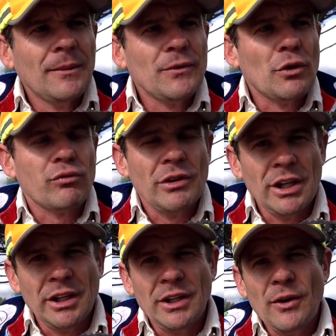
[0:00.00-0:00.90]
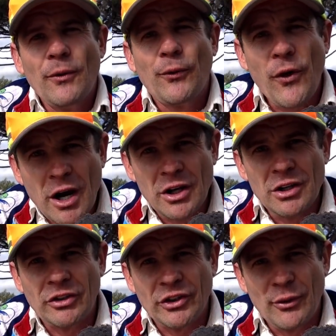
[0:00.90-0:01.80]
you're really fucking
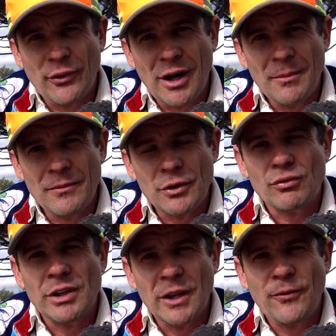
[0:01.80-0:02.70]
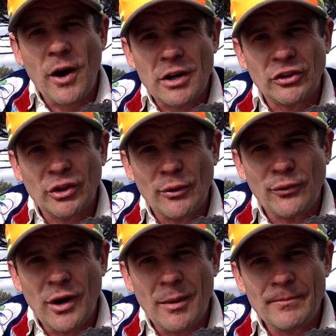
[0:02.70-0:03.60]
yourself up. You're really fucking
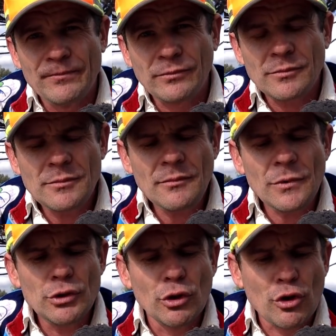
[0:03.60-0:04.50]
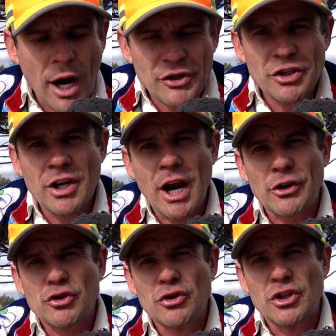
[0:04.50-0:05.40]
yourself up. You're crashing your
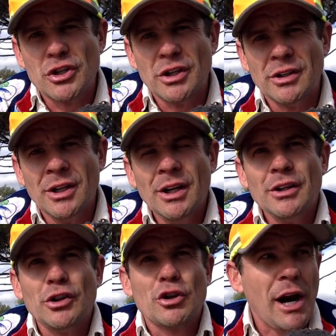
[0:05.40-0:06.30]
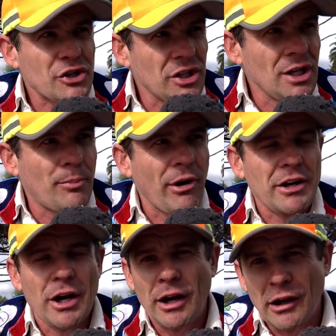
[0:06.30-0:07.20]
estrogen. You're crashing your
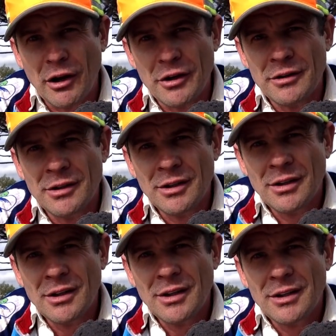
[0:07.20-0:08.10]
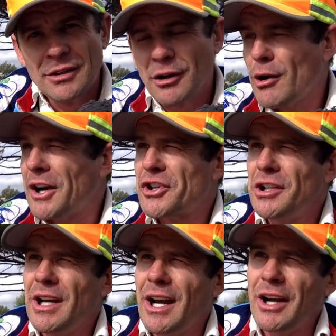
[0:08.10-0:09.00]
pregnenolone. You're
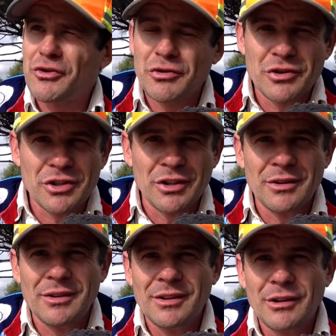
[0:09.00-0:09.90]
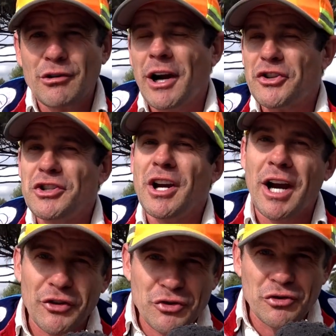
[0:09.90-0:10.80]
crashing your estrogen. You're crashing your
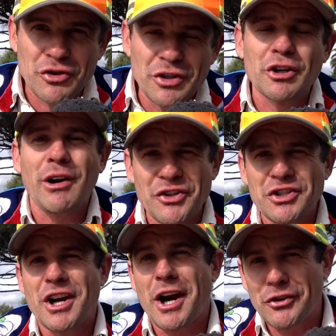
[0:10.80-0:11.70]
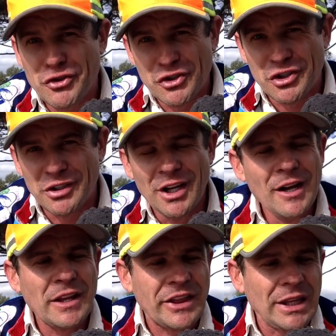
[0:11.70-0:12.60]
estrogen. You're crashing your estrogen.
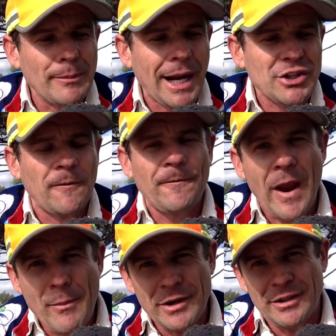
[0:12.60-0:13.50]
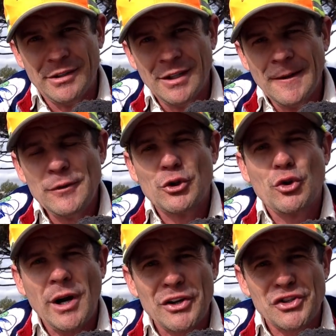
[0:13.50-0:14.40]
The thing that makes you feminine. You're
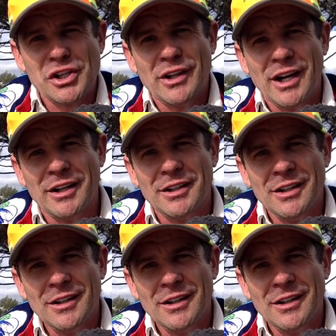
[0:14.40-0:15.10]
crashing that.